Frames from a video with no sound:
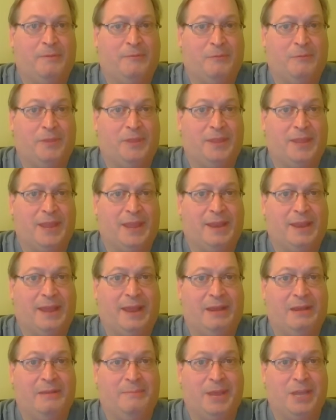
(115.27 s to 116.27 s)
before the
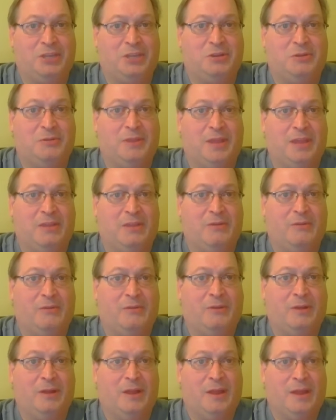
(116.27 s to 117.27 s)
deadline to make sure that
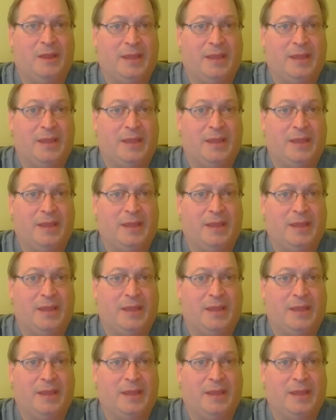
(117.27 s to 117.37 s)
you're